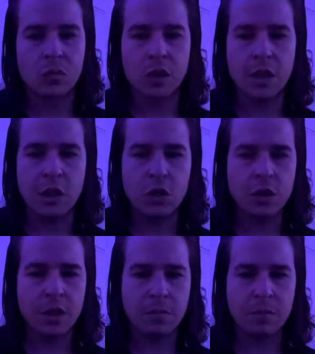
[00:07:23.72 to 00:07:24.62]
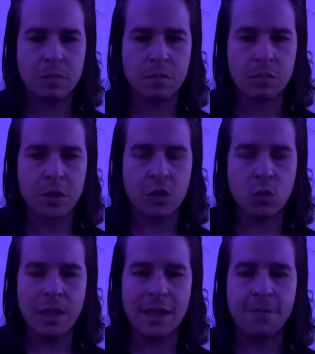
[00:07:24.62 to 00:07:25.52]
it's interesting because
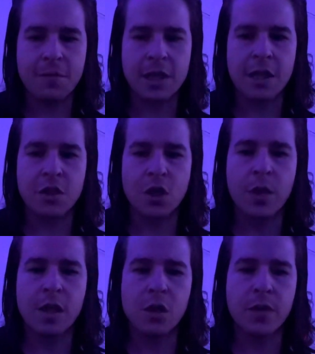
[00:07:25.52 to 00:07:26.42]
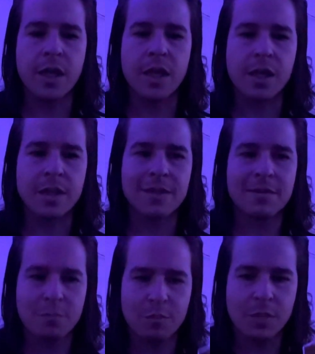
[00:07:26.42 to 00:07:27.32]
what life is kind of showing you is
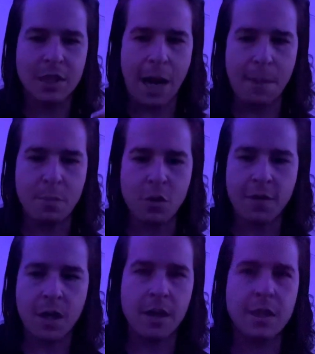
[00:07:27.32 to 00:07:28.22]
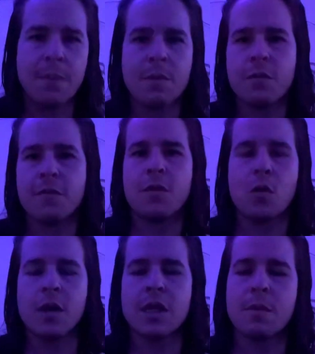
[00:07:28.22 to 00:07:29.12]
time to move on, time to move
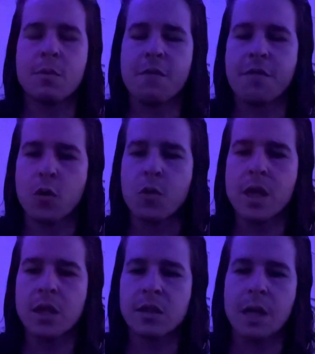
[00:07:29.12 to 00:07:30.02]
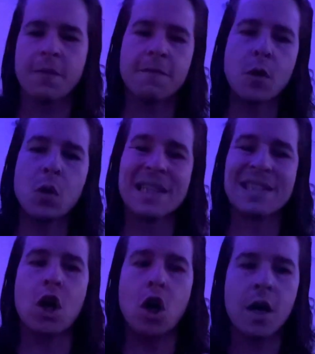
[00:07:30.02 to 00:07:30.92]
forward, time to move through this, time to
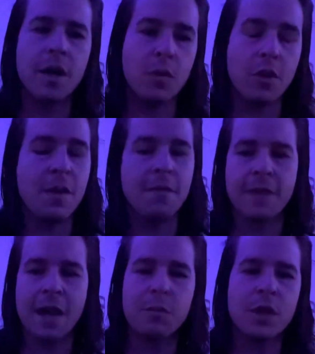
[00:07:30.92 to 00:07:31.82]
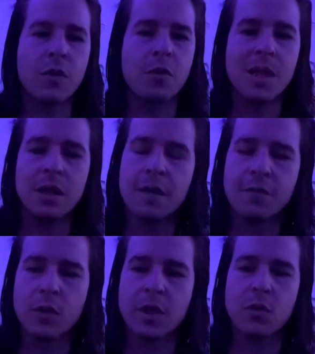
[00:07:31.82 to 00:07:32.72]
focus on whether it be family, whether it be
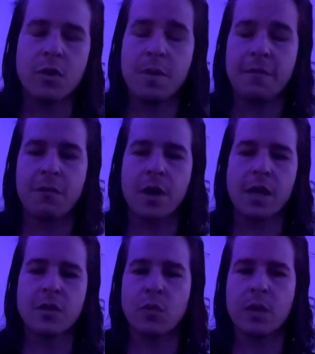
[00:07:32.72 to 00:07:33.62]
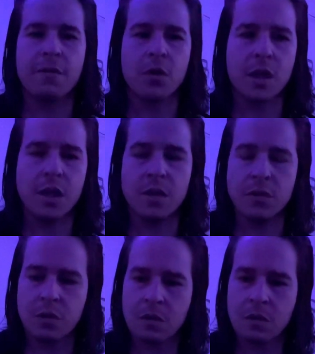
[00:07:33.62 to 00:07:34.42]
loved ones, whether it be friends, whatever it is.